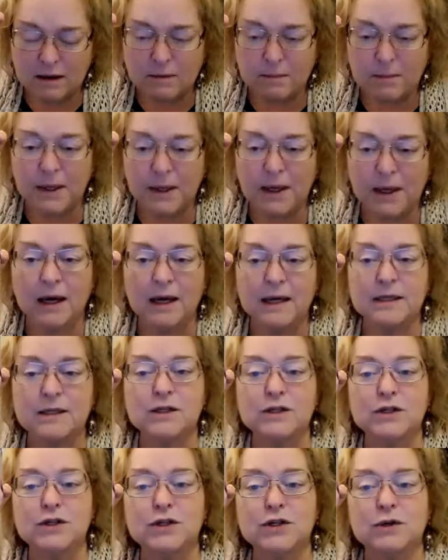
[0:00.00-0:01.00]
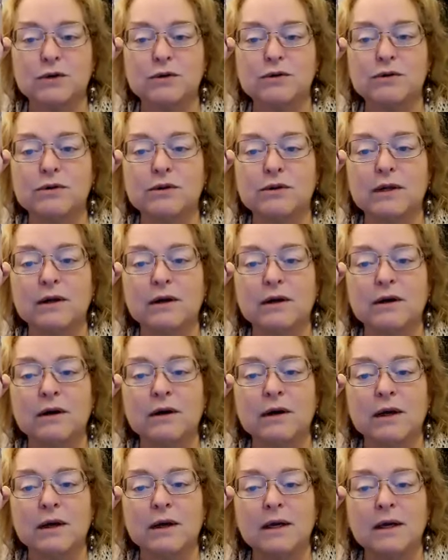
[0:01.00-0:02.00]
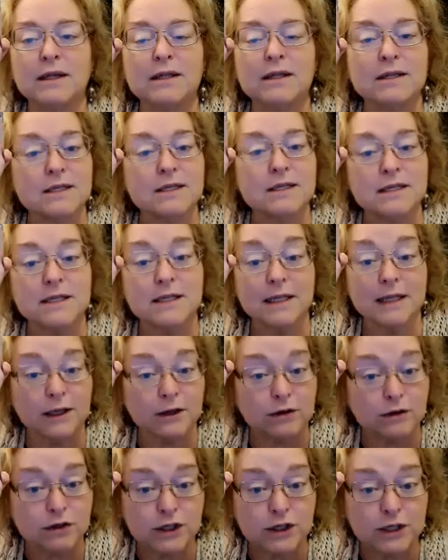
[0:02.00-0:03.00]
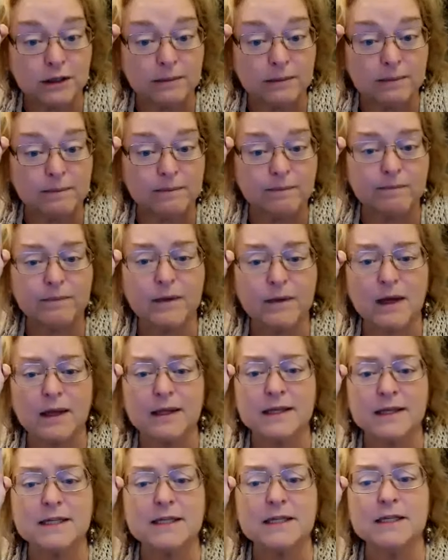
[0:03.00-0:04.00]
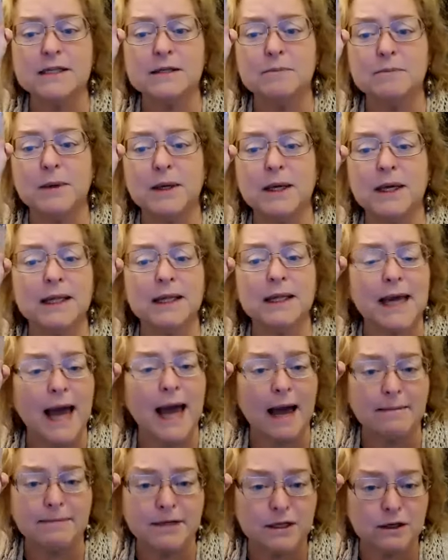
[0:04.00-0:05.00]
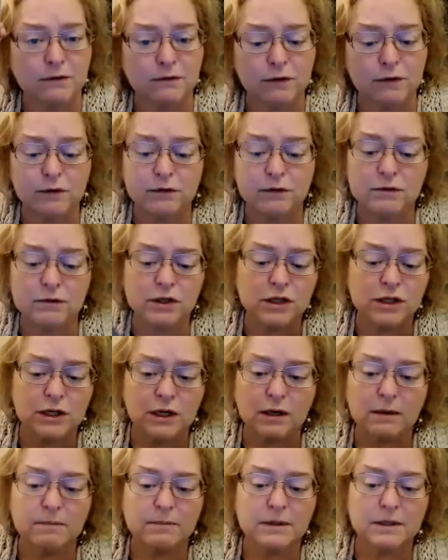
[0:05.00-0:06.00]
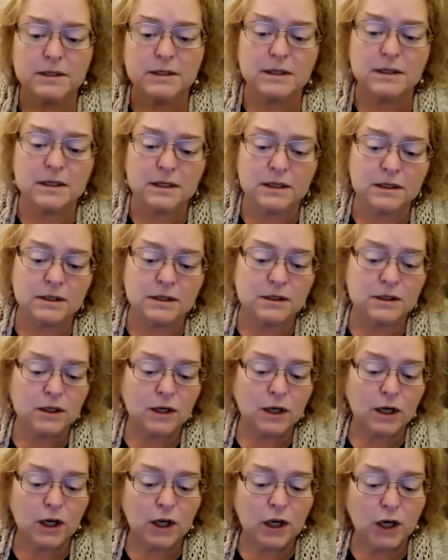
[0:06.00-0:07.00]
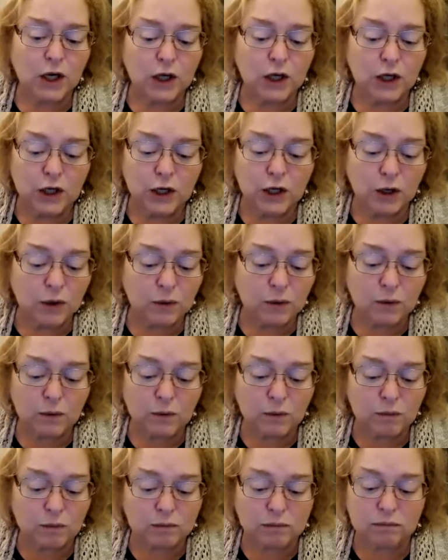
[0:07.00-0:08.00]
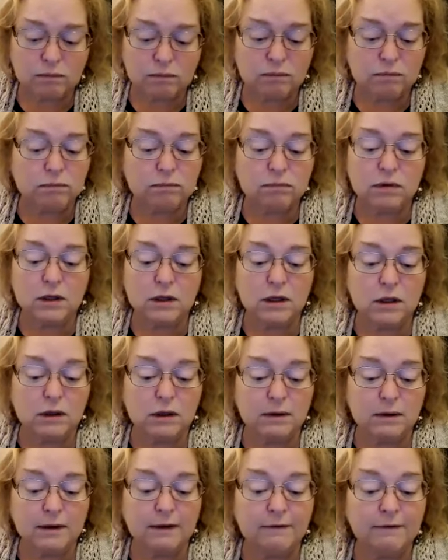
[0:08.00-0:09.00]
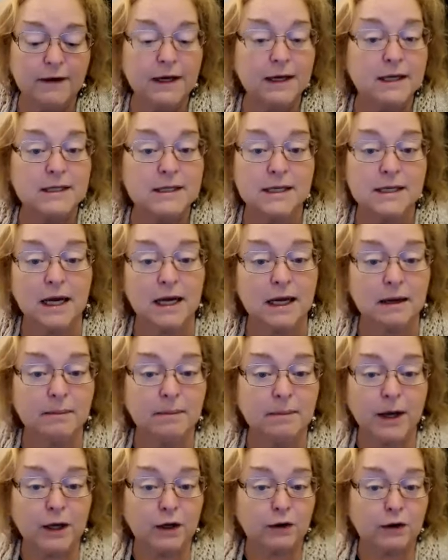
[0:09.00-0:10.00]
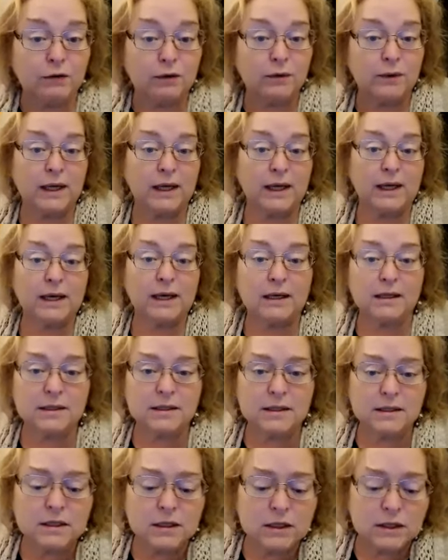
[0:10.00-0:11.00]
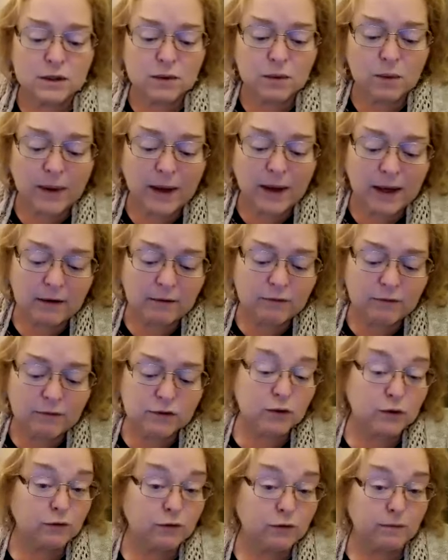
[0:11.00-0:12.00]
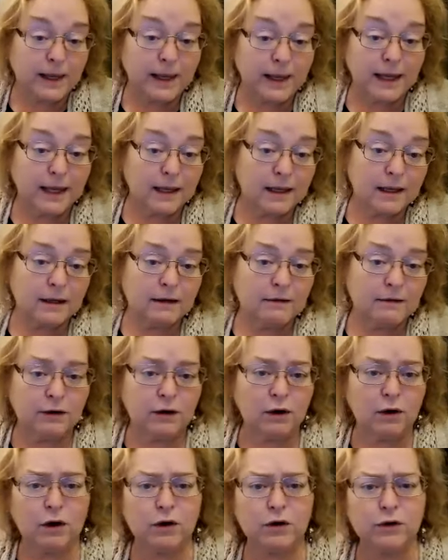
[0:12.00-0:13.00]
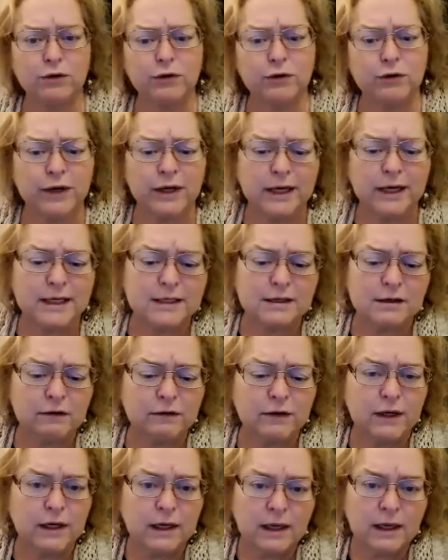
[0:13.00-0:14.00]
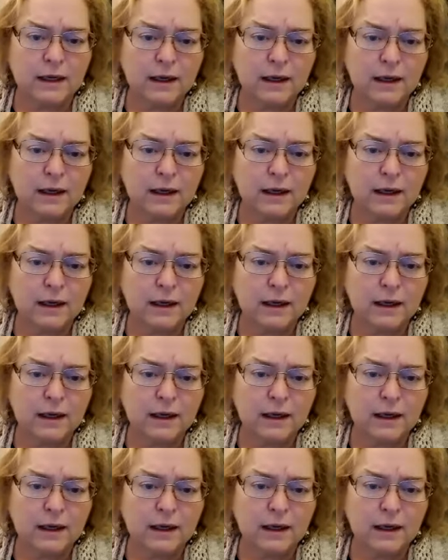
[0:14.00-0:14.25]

behind his shoulder there. This is leadership, and this is being the captain of your own ship. This is, you know, living and dying by your own hand. This is a way of sort of making a living on your creativity,